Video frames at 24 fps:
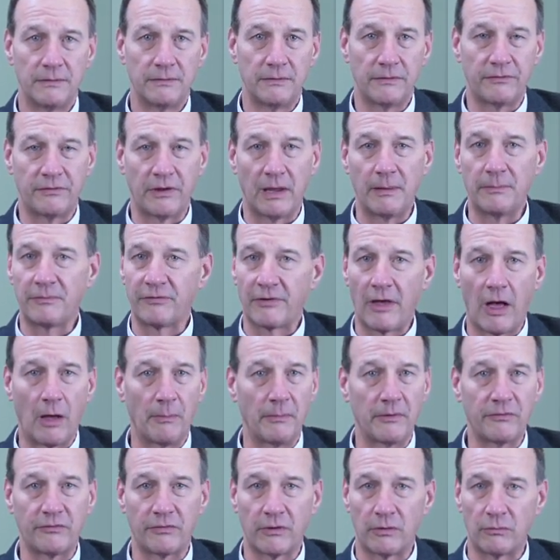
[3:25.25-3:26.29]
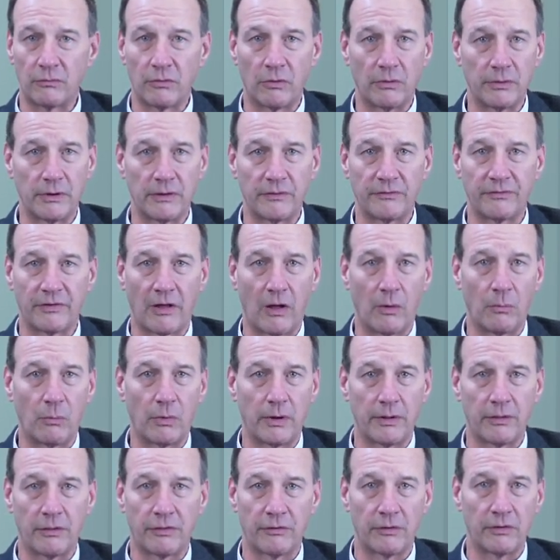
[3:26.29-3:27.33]
The same psalmist that wrote in Psalm
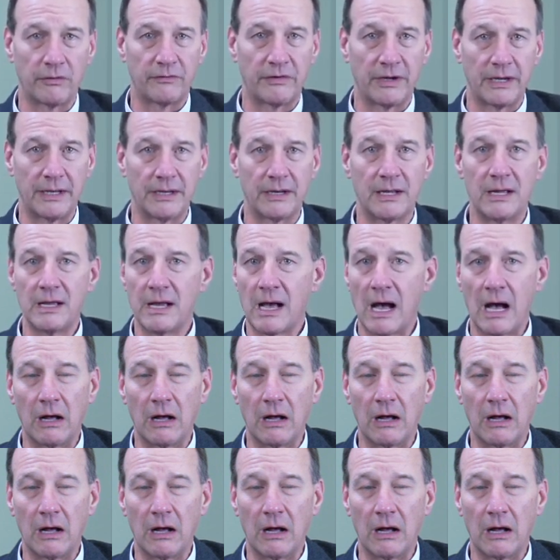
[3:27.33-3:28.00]
113,